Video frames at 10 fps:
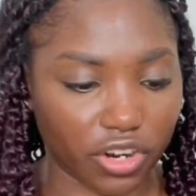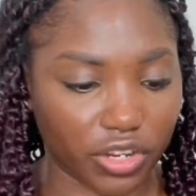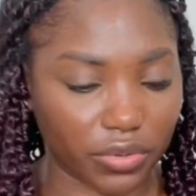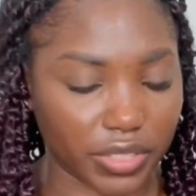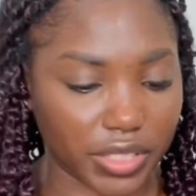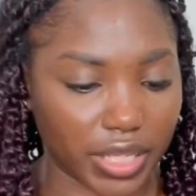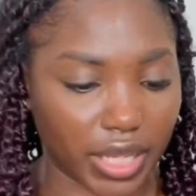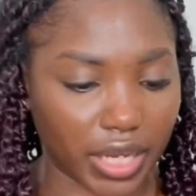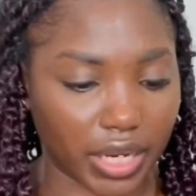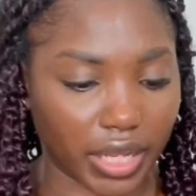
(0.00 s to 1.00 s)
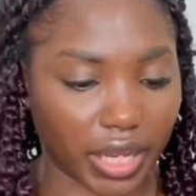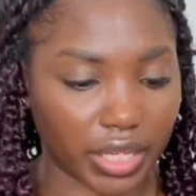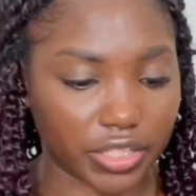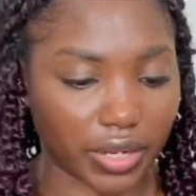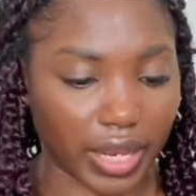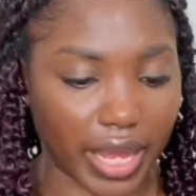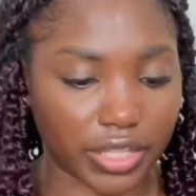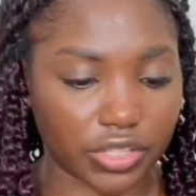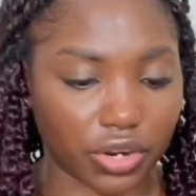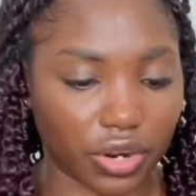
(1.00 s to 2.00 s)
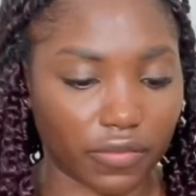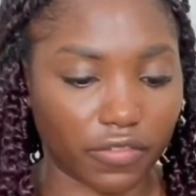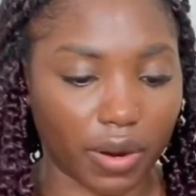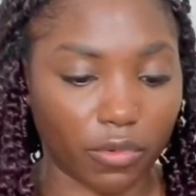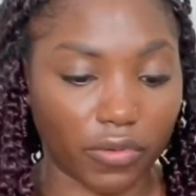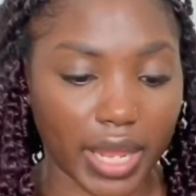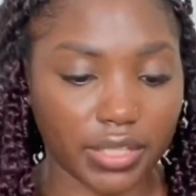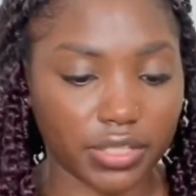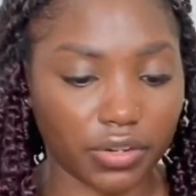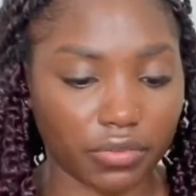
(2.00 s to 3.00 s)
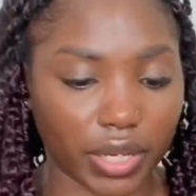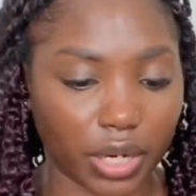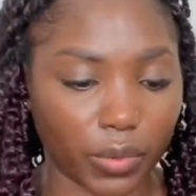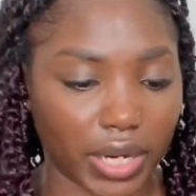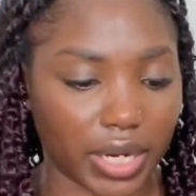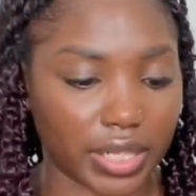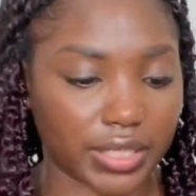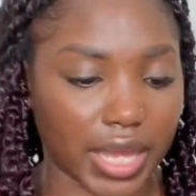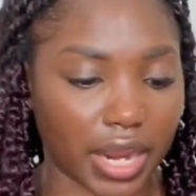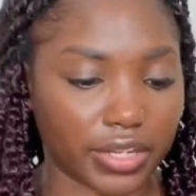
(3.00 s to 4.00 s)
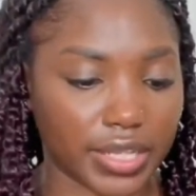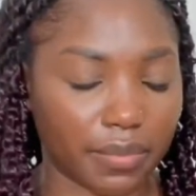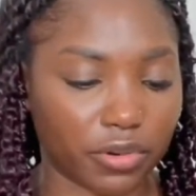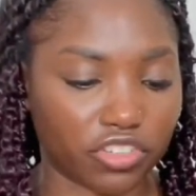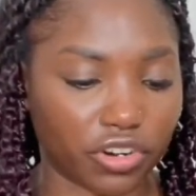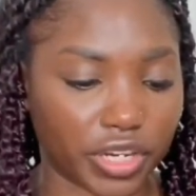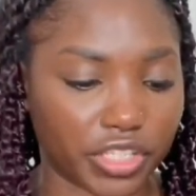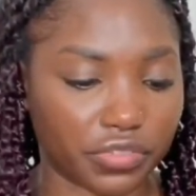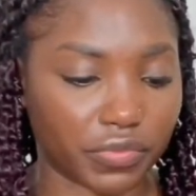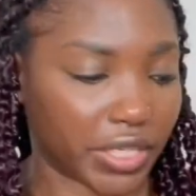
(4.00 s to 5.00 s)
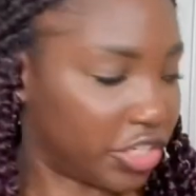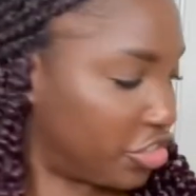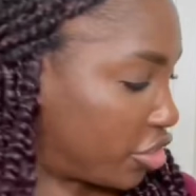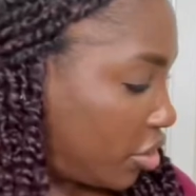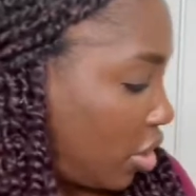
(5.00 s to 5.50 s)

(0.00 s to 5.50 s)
You will see the indicator light turn from red to green when the desired temperature is reached.